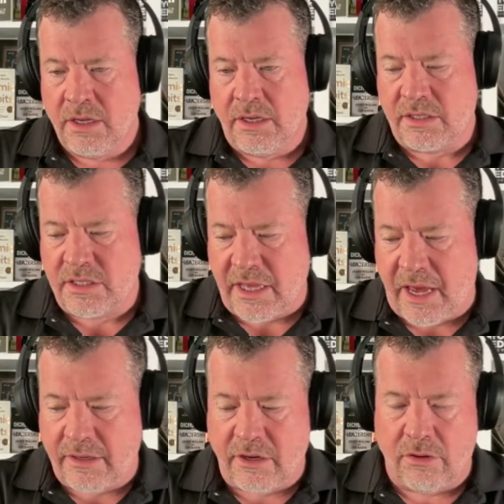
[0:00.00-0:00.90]
Get to
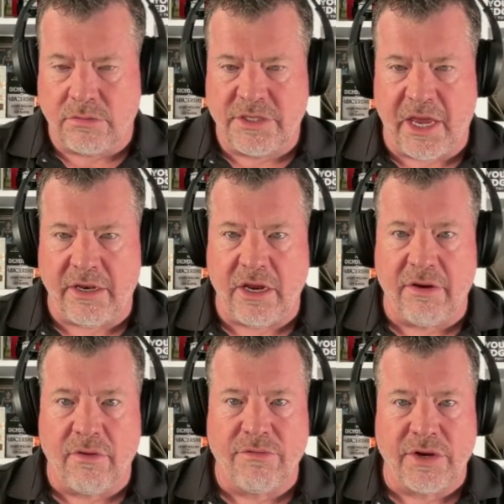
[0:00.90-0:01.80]
that,
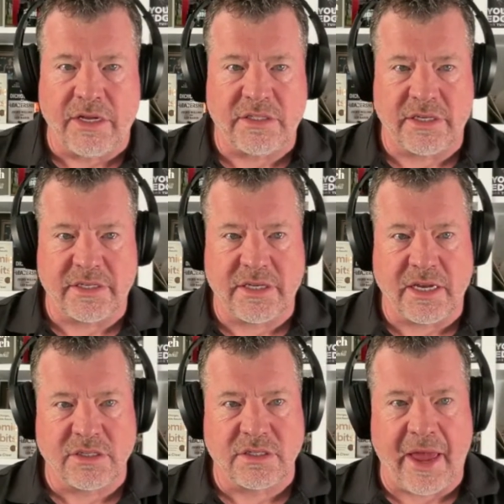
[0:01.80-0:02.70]
10-year overnight
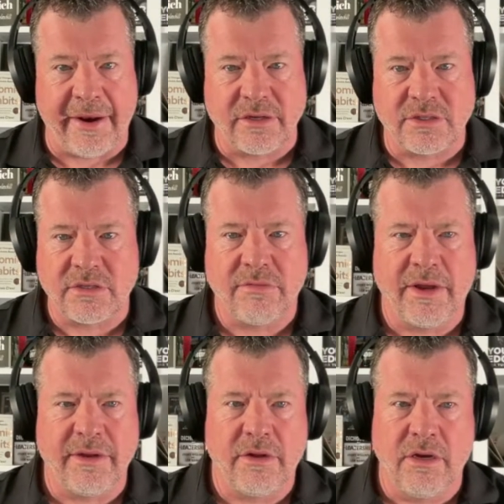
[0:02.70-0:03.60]
success status,
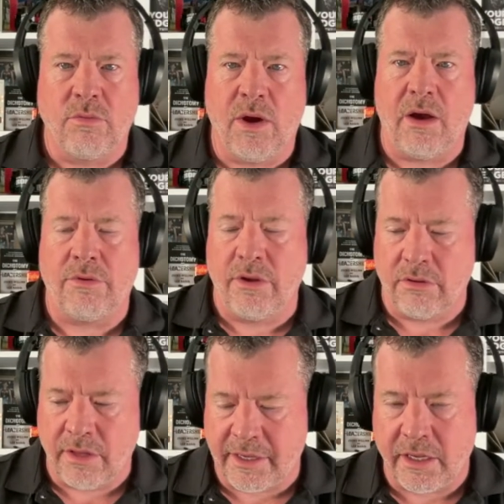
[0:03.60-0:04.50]
right? Hey, wow, you're
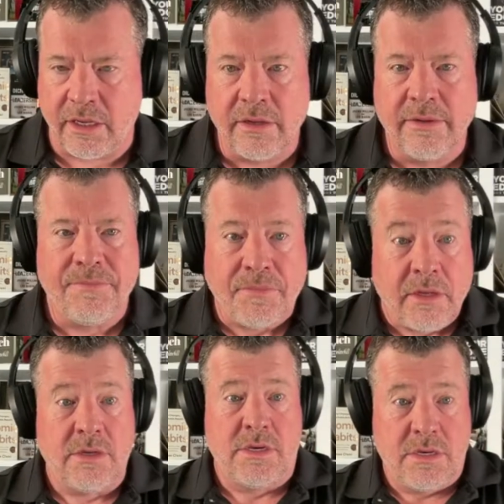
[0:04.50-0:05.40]
lucky.
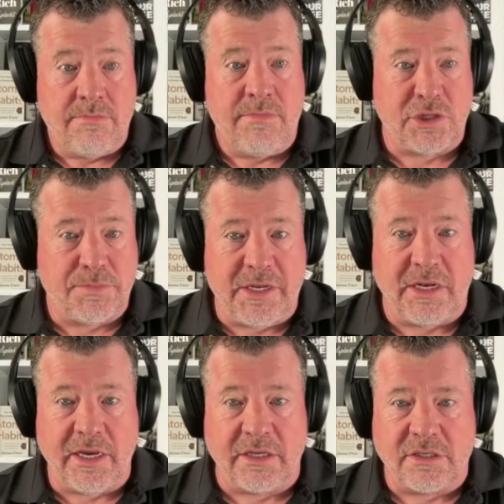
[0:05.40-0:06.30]
Must be
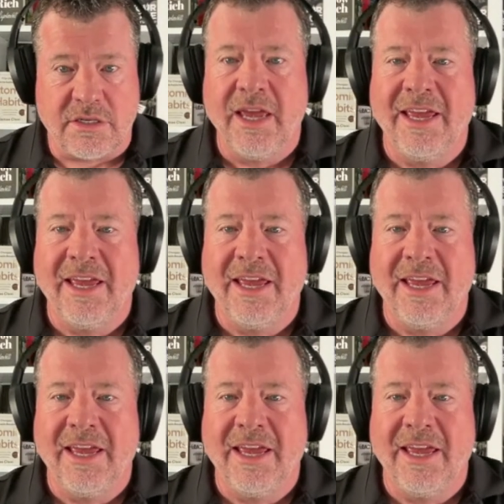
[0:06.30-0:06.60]
nice.